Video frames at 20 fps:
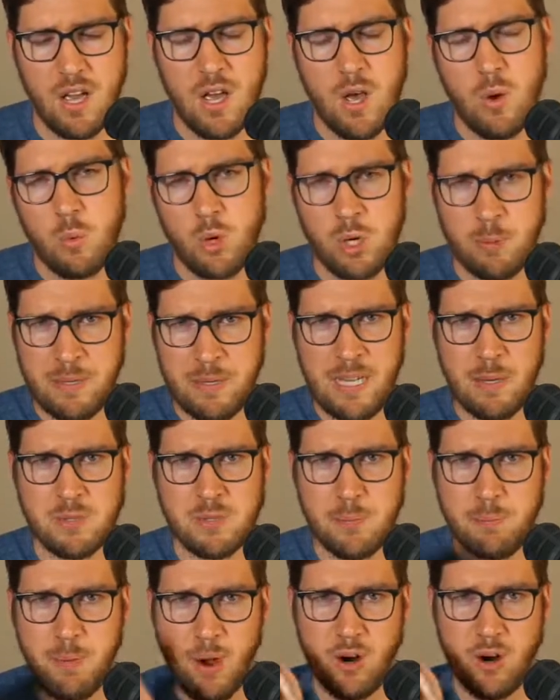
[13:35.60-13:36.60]
work becomes a
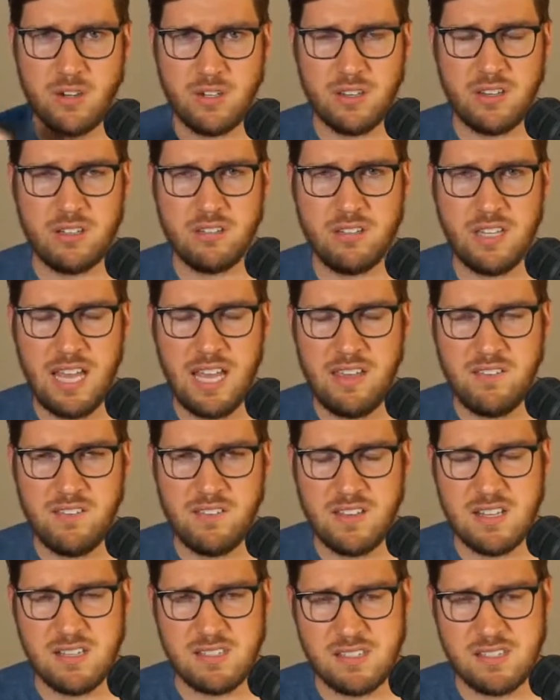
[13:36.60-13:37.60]
part of their life
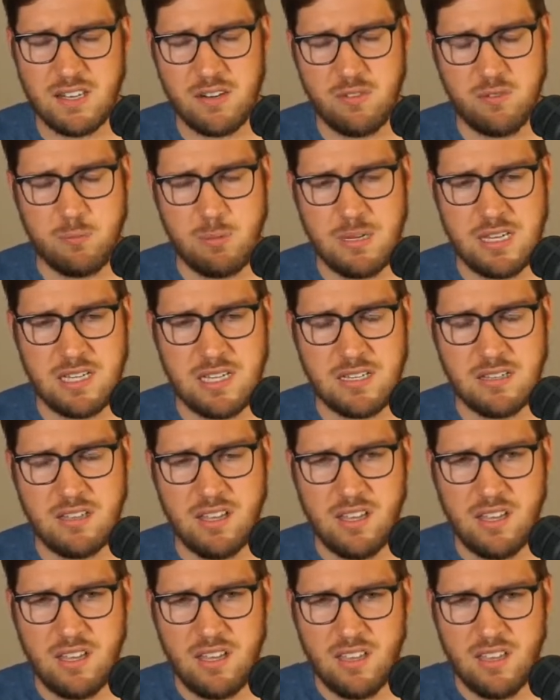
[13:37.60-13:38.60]
instead of being
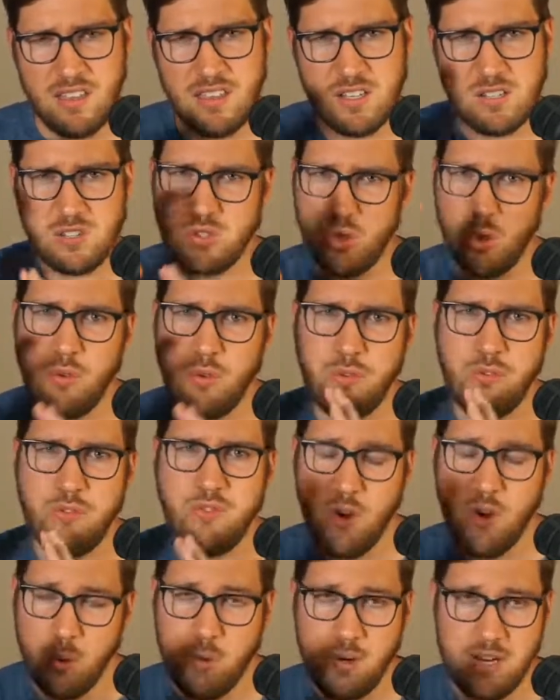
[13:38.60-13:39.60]
the sole
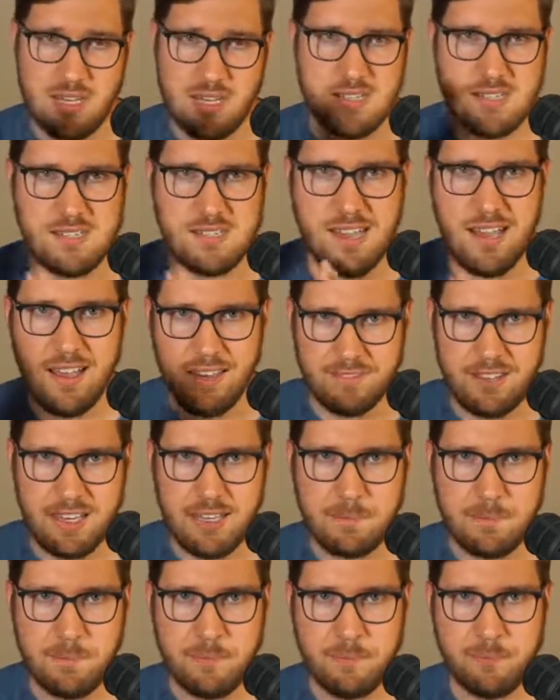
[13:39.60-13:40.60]
focus of it,
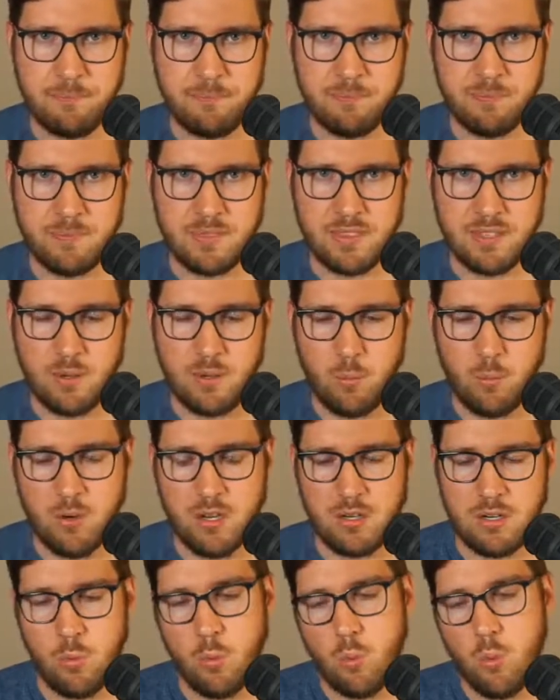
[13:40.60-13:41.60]

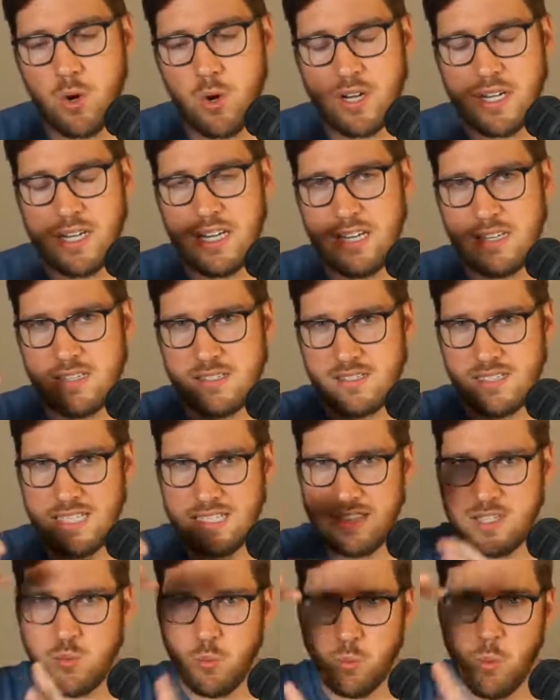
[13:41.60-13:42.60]
where work is like
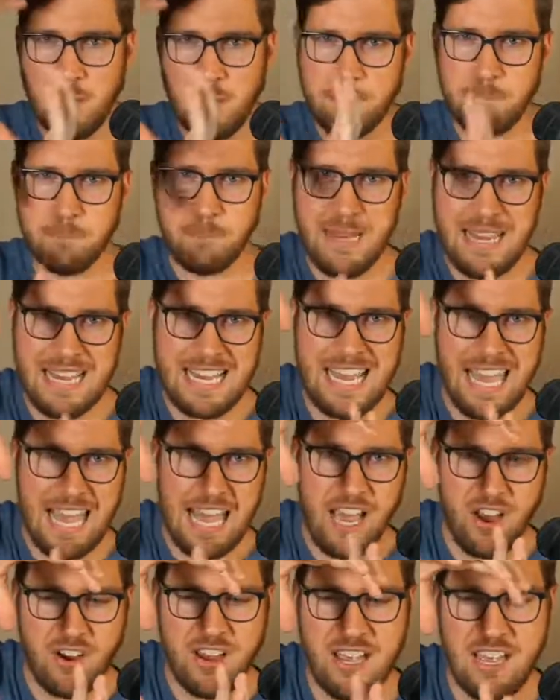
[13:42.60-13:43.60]
this one big
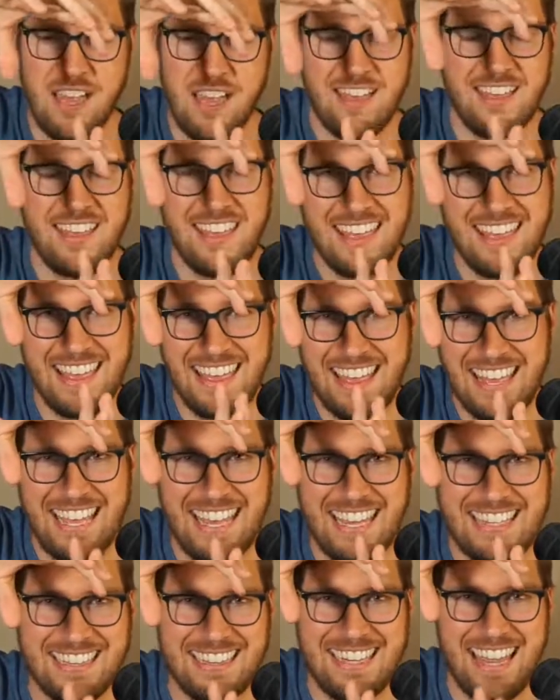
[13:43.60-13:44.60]
area
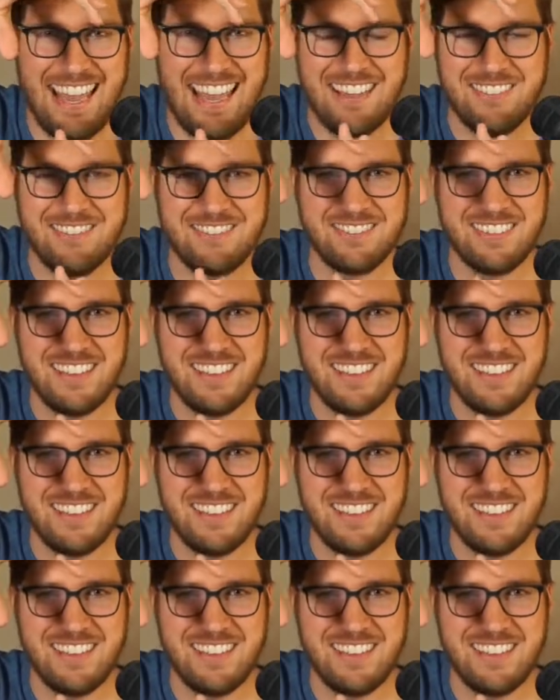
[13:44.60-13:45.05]
in life,